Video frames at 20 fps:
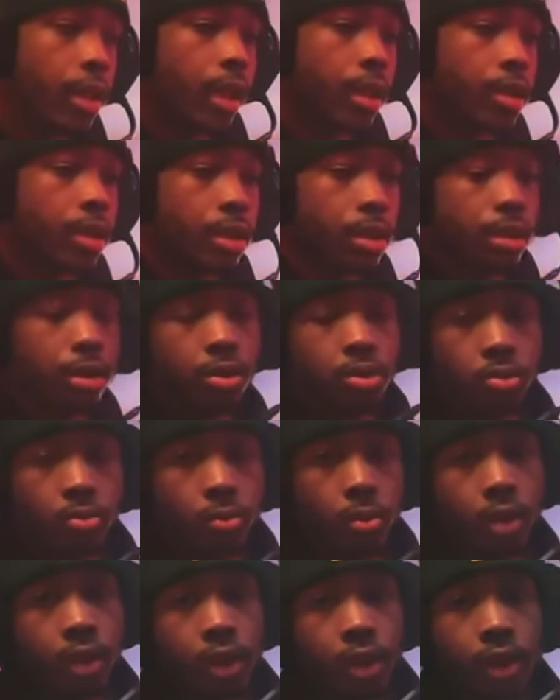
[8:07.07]
like just because you
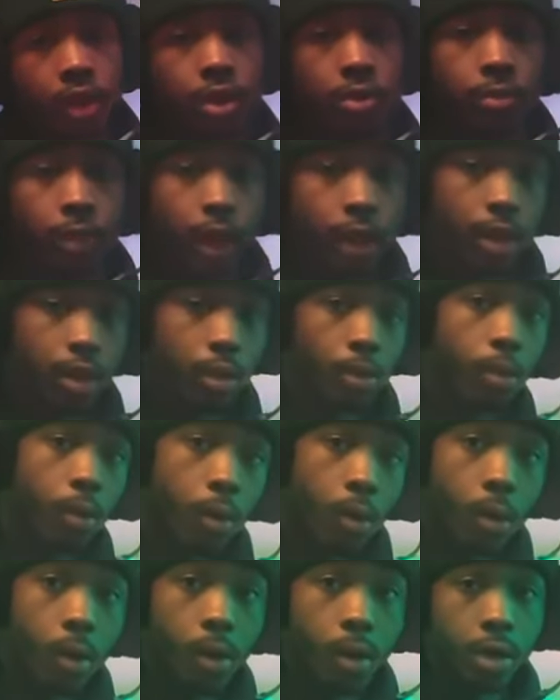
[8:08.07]
working that you can't go
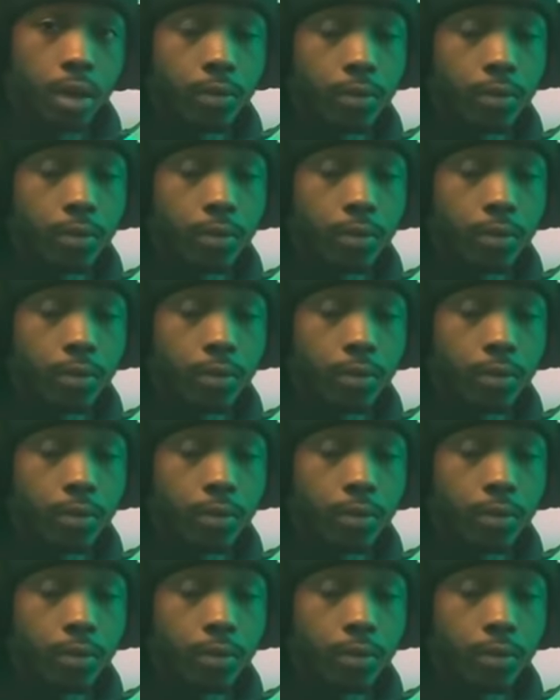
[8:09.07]
hard.